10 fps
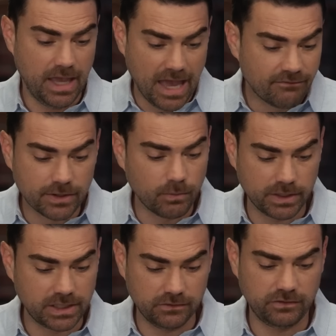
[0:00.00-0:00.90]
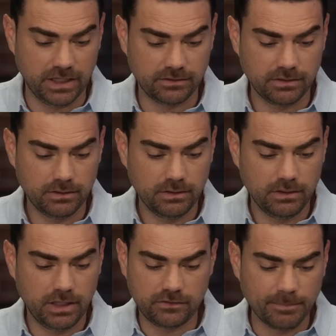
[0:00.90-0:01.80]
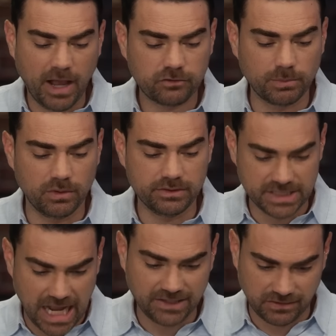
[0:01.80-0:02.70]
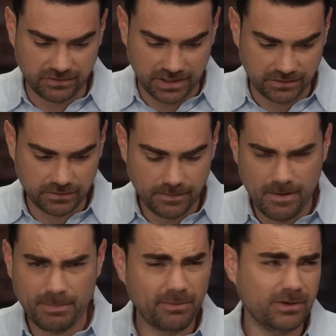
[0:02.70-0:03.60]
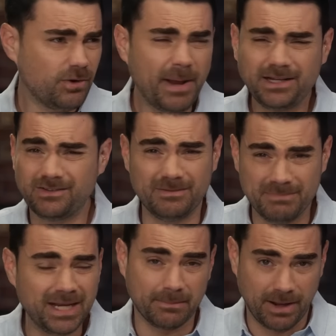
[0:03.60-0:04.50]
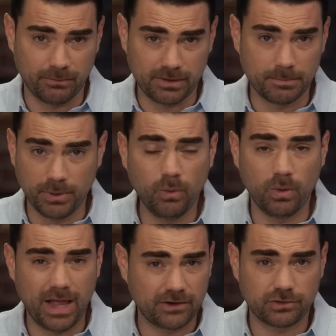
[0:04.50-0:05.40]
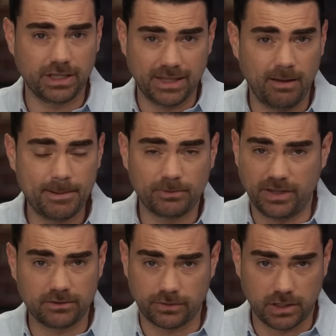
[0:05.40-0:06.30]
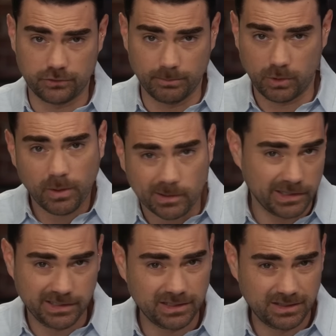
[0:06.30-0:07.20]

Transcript: Everyone can see it. It's impossible not to see it. By the way, Joe Biden is admitting, by the way, the bill will actually allow people to enter the country more quickly.